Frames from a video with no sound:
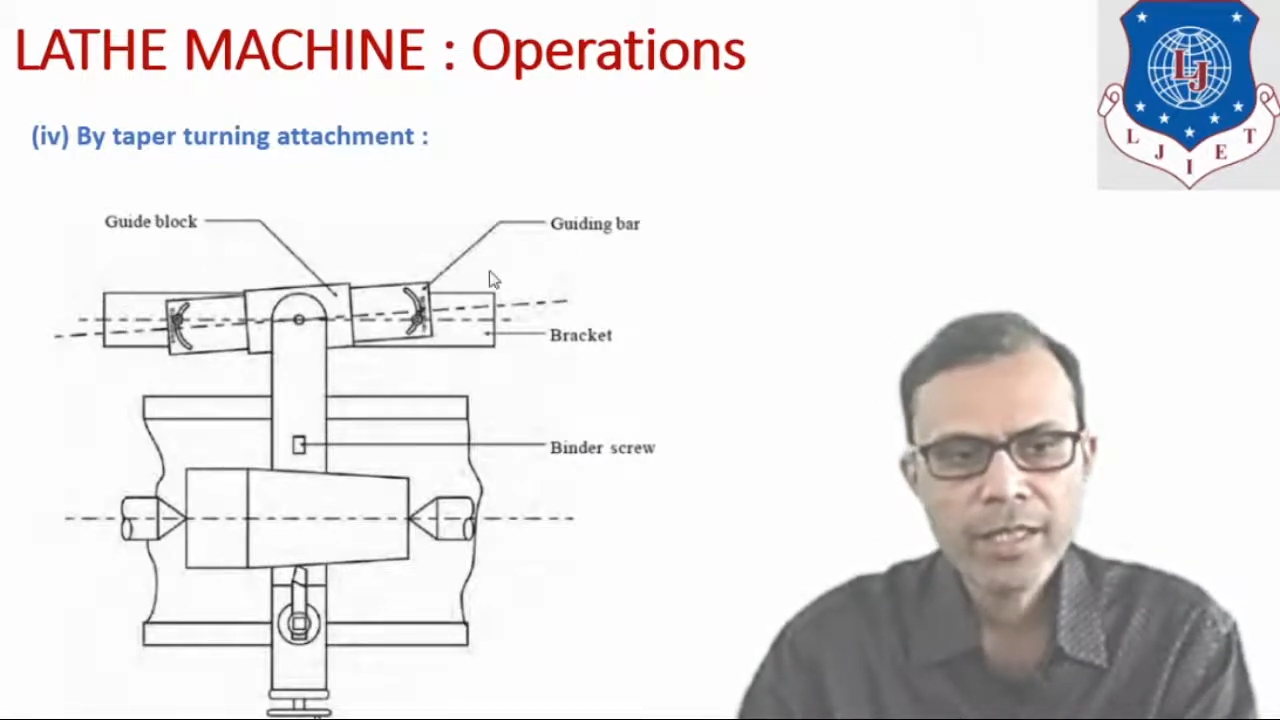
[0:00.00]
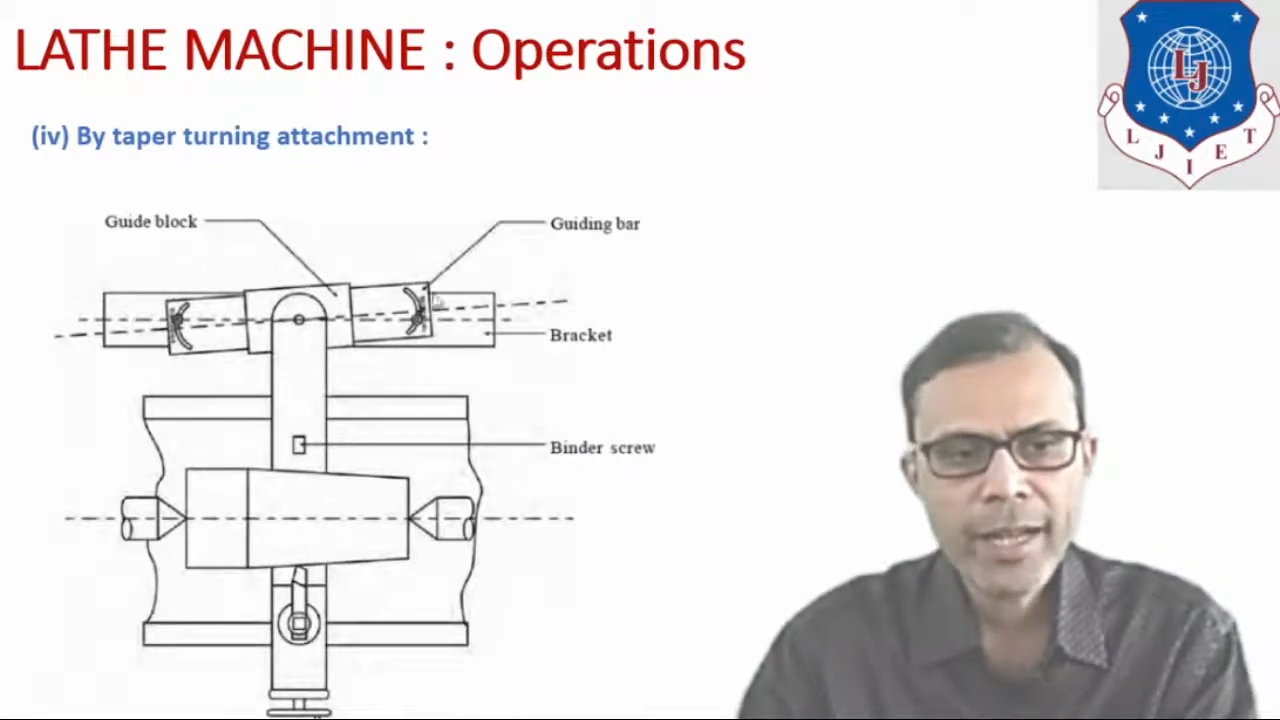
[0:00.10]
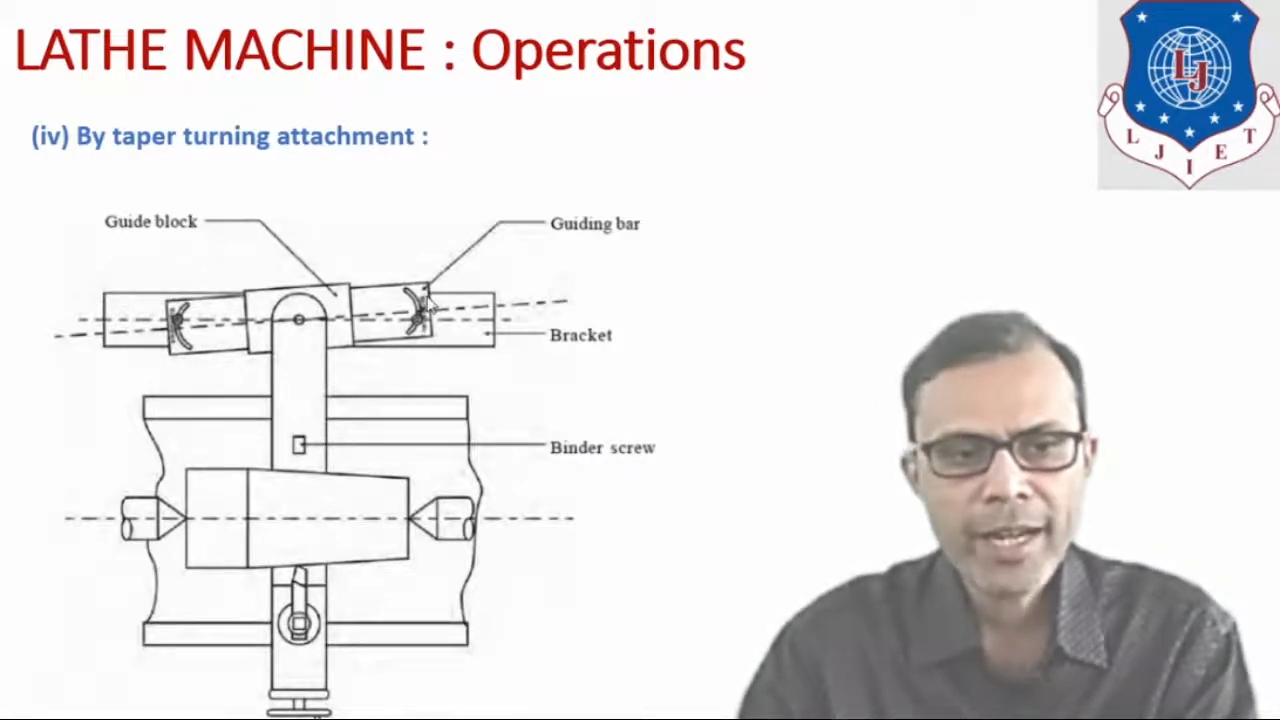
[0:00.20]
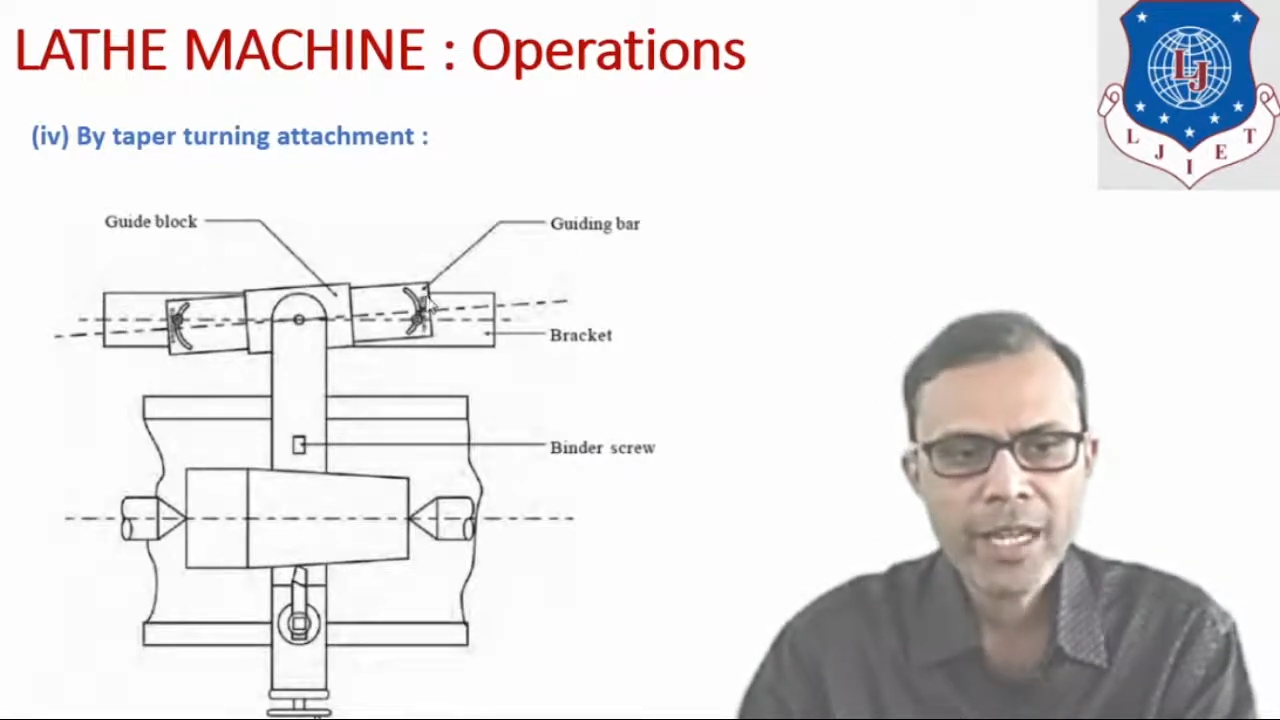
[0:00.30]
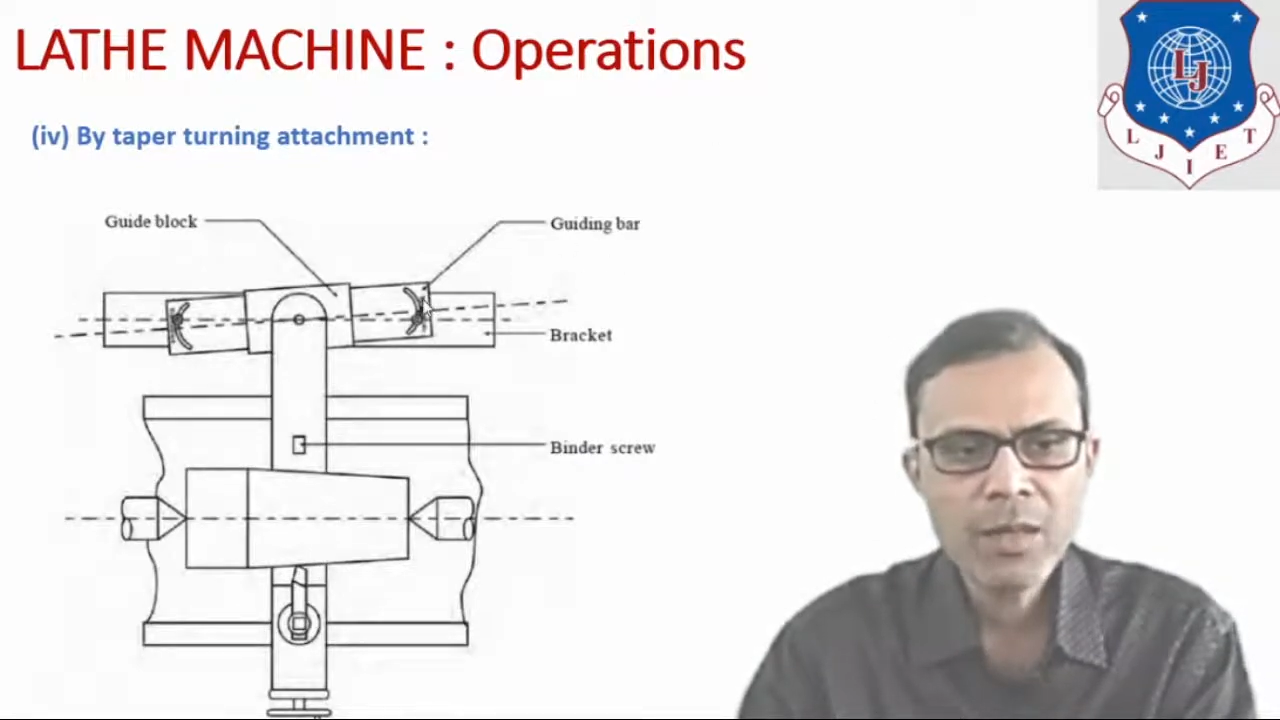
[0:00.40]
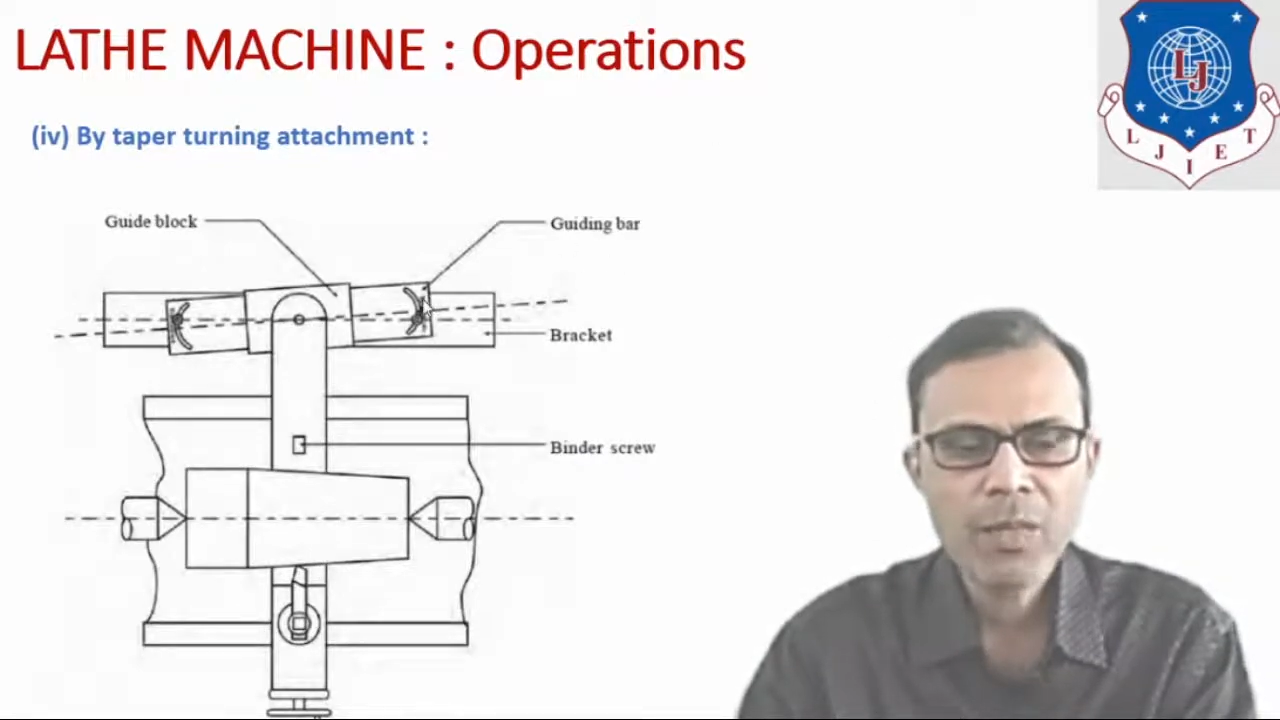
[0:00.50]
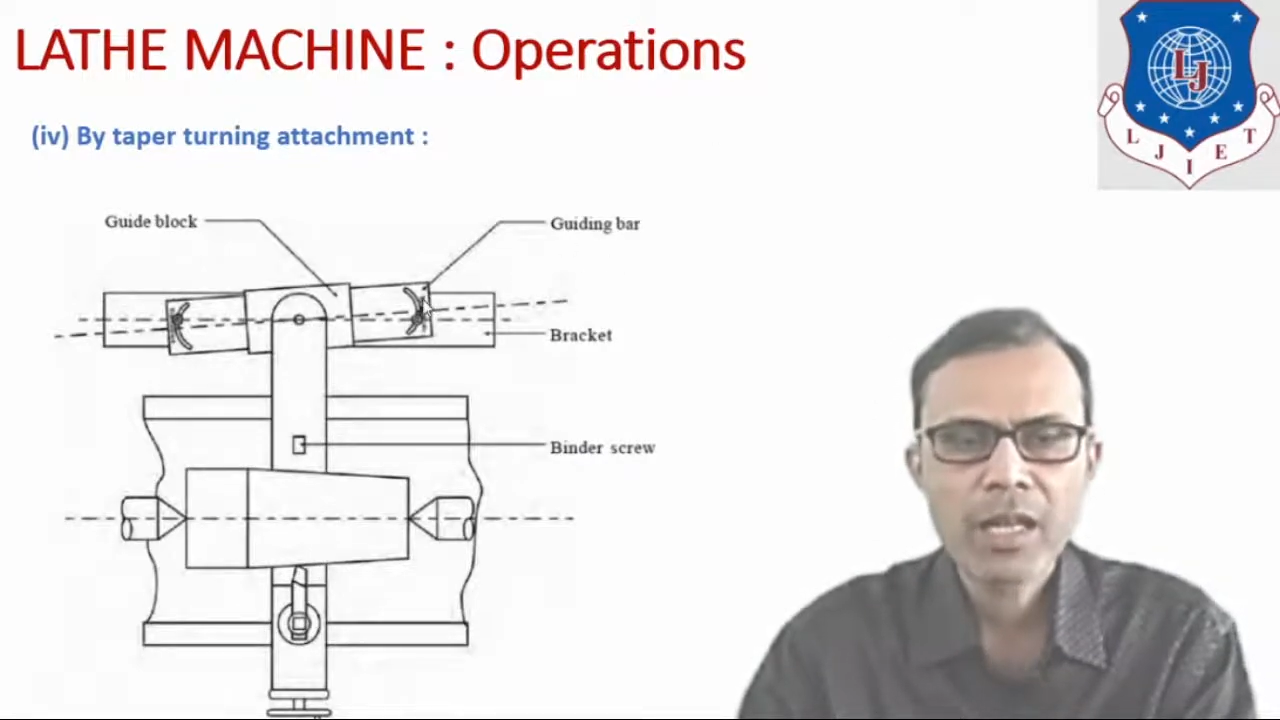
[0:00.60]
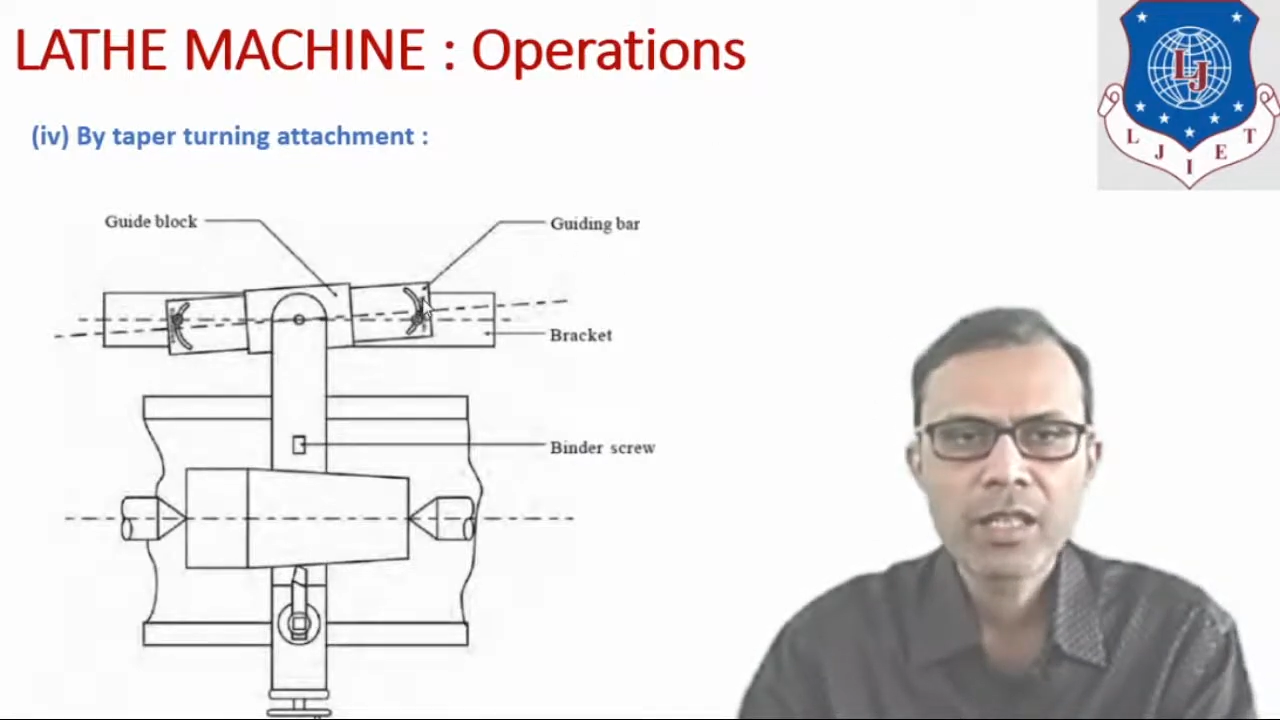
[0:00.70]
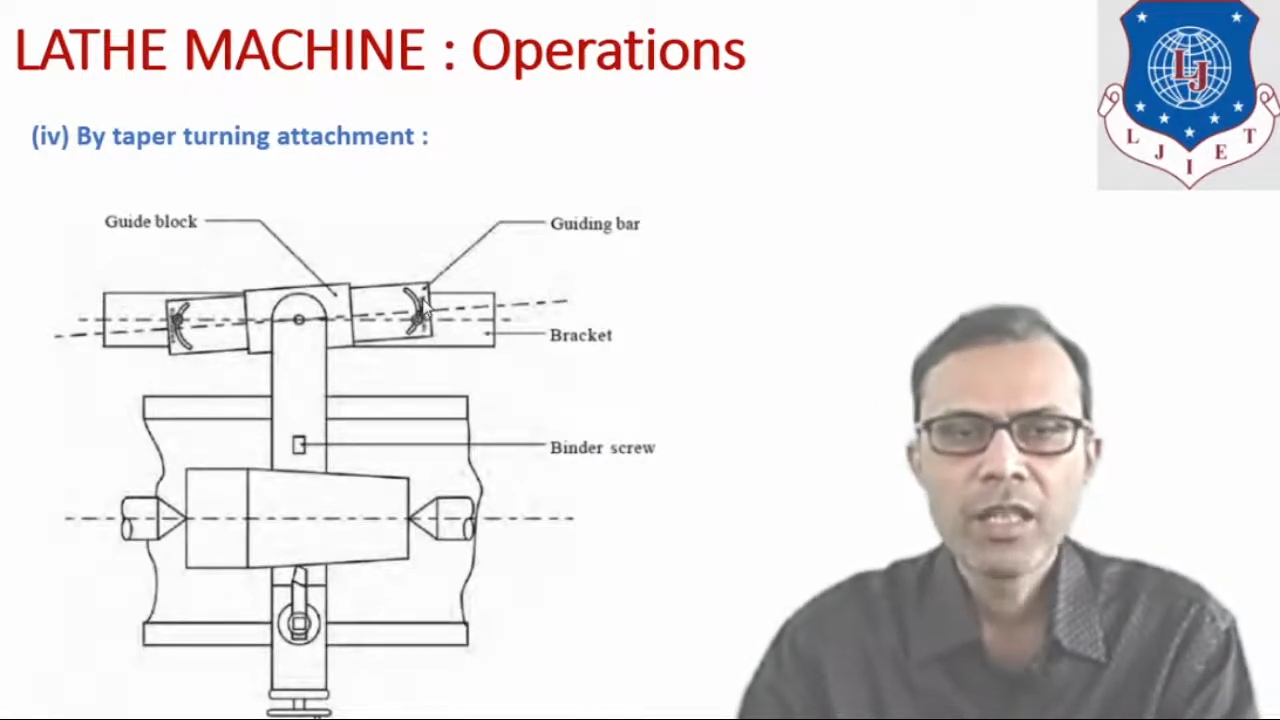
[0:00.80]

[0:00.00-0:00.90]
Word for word: guiding bar